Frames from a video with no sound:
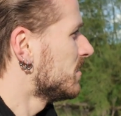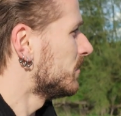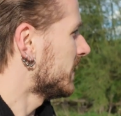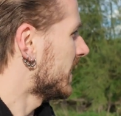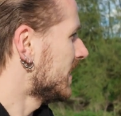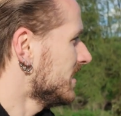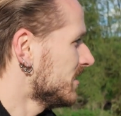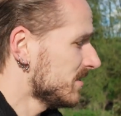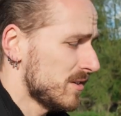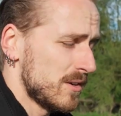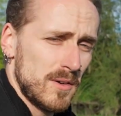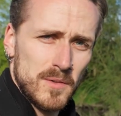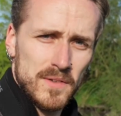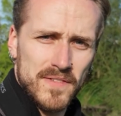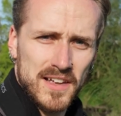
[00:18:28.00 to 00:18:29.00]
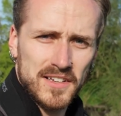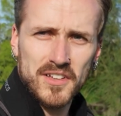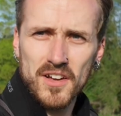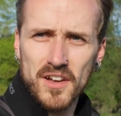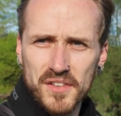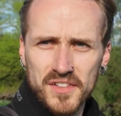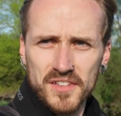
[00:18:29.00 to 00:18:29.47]
But yeah, with that,
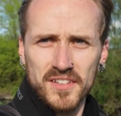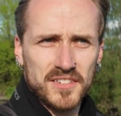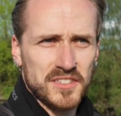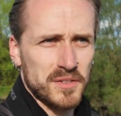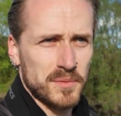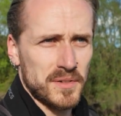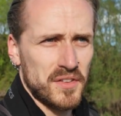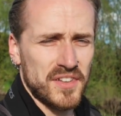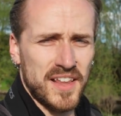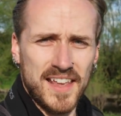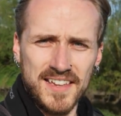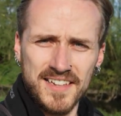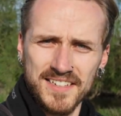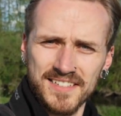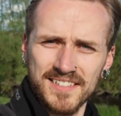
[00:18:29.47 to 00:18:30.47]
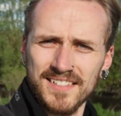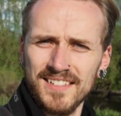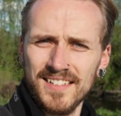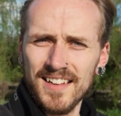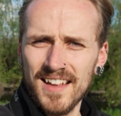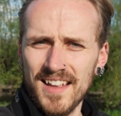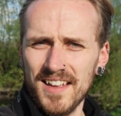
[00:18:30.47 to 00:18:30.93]
guys, I just want to say
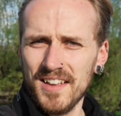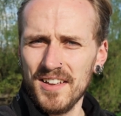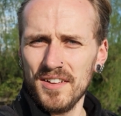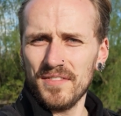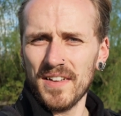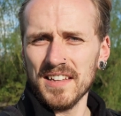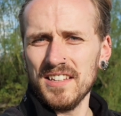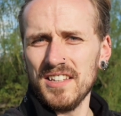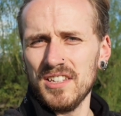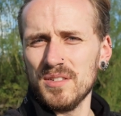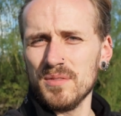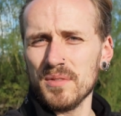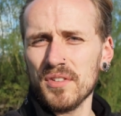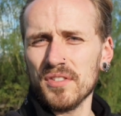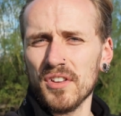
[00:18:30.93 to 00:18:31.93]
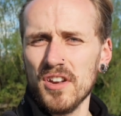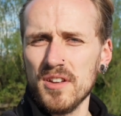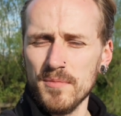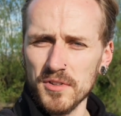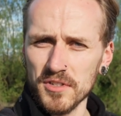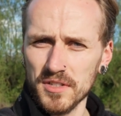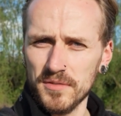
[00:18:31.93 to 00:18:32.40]
thank you
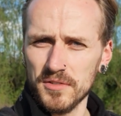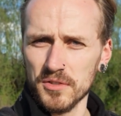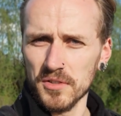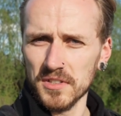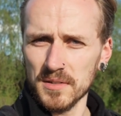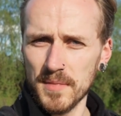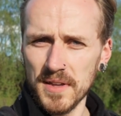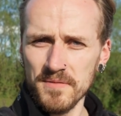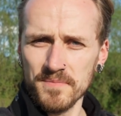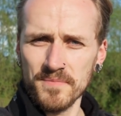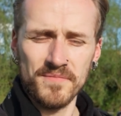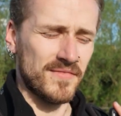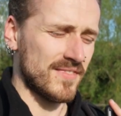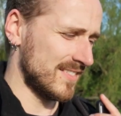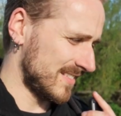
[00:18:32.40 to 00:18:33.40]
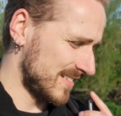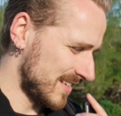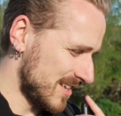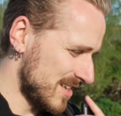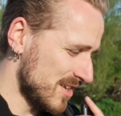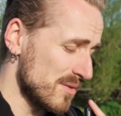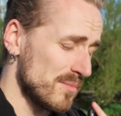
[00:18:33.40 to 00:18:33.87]
so much for joining me.
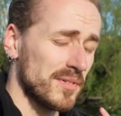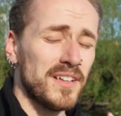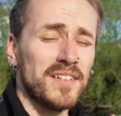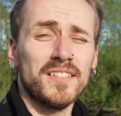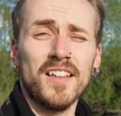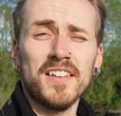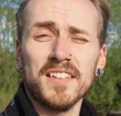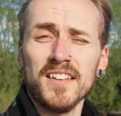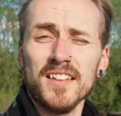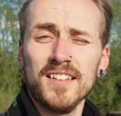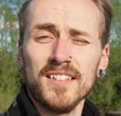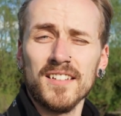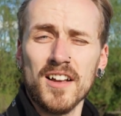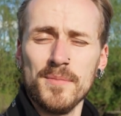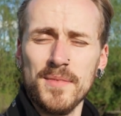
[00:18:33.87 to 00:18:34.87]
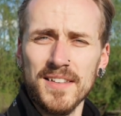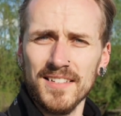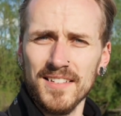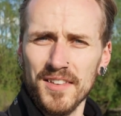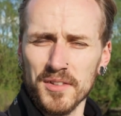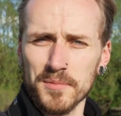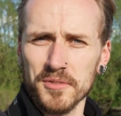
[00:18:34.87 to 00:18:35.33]
Please like,
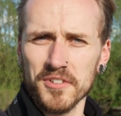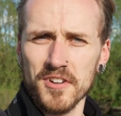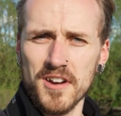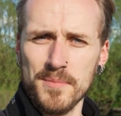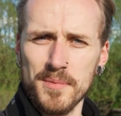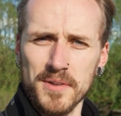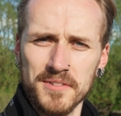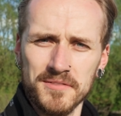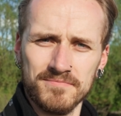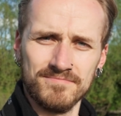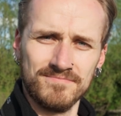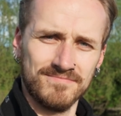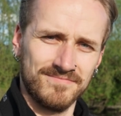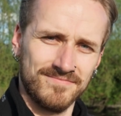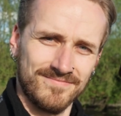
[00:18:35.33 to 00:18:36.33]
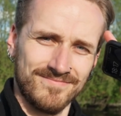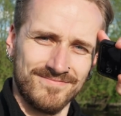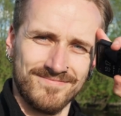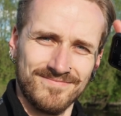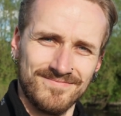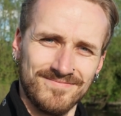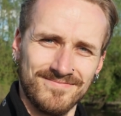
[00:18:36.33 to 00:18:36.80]
comment, subscribe.
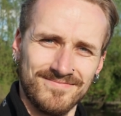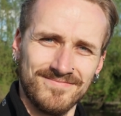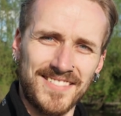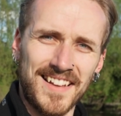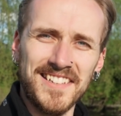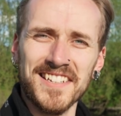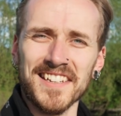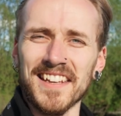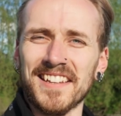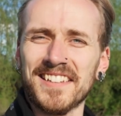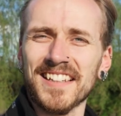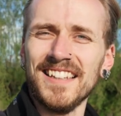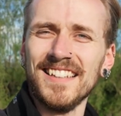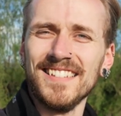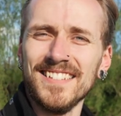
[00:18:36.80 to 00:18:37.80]
Cheers.